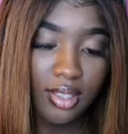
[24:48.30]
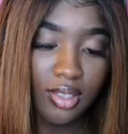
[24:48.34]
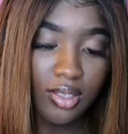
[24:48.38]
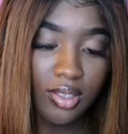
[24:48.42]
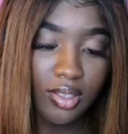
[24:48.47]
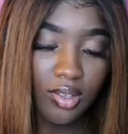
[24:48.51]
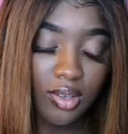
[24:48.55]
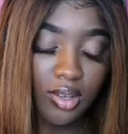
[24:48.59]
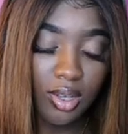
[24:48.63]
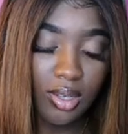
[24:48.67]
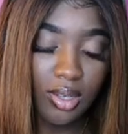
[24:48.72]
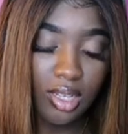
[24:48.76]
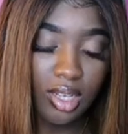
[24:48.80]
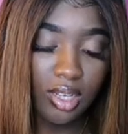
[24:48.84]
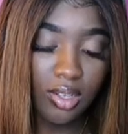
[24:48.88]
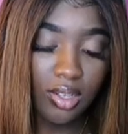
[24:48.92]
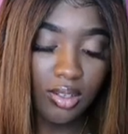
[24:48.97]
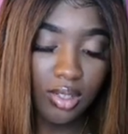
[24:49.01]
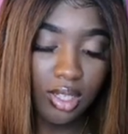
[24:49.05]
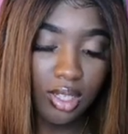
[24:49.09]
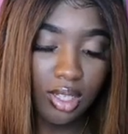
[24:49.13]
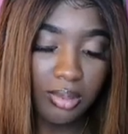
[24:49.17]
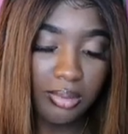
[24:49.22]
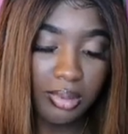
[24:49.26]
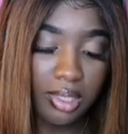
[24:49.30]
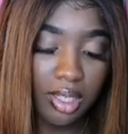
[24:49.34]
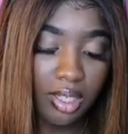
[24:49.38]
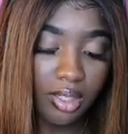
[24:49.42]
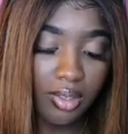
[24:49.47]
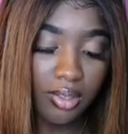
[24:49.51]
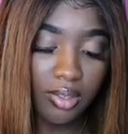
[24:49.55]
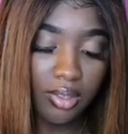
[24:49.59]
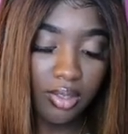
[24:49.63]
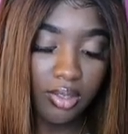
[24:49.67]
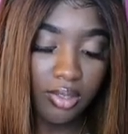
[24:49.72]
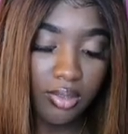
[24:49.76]
No, I ain't gonna lie. I'm
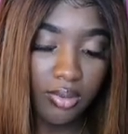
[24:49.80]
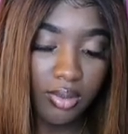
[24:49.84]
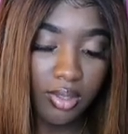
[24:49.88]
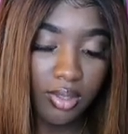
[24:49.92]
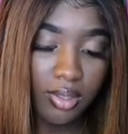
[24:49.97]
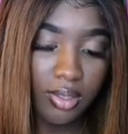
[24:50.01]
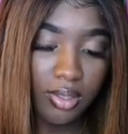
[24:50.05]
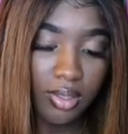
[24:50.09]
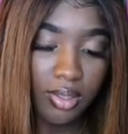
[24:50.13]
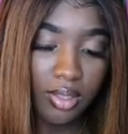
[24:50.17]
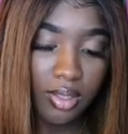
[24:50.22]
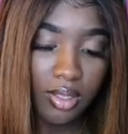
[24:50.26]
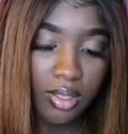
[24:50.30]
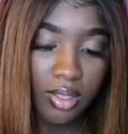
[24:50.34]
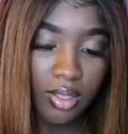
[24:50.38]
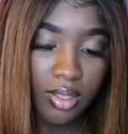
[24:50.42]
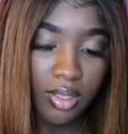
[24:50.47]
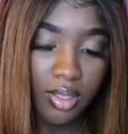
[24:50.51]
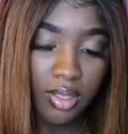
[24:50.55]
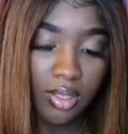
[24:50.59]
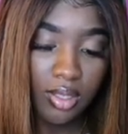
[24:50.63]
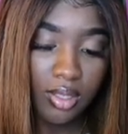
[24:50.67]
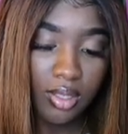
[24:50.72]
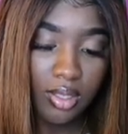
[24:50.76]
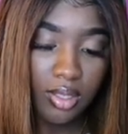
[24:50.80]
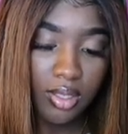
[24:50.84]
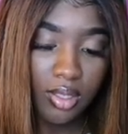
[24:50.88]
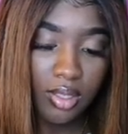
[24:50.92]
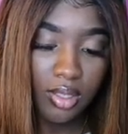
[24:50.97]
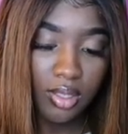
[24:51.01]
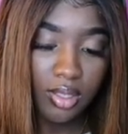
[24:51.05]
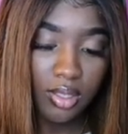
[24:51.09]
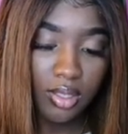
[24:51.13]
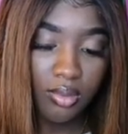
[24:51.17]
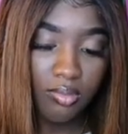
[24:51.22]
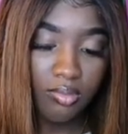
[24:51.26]
not gonna do it.
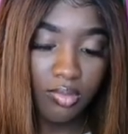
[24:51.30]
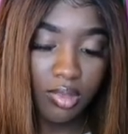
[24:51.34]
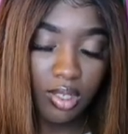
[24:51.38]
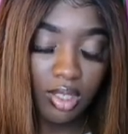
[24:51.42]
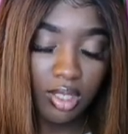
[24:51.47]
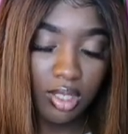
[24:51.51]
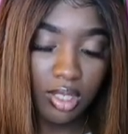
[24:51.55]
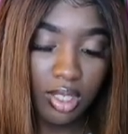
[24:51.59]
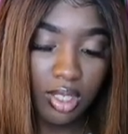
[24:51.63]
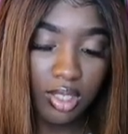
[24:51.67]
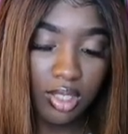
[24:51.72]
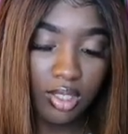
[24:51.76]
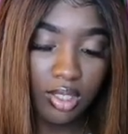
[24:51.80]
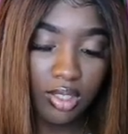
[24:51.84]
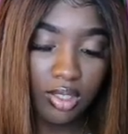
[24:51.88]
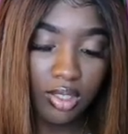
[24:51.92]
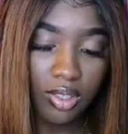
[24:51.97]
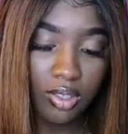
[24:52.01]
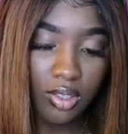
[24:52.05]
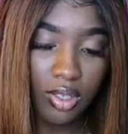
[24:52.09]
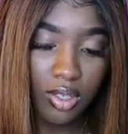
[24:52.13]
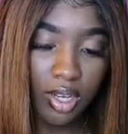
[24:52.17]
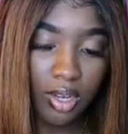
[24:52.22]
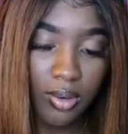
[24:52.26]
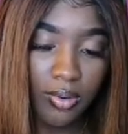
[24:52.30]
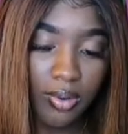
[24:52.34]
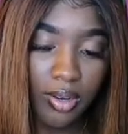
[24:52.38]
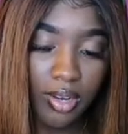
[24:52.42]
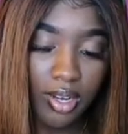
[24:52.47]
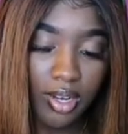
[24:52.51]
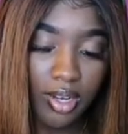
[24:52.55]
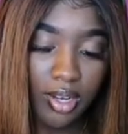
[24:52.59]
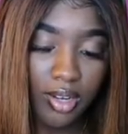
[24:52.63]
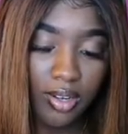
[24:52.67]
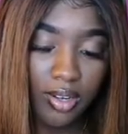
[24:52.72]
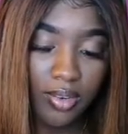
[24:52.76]
Because I can just show y'all
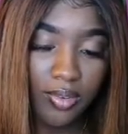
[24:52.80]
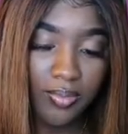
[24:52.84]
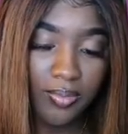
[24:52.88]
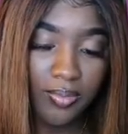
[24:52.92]
right here.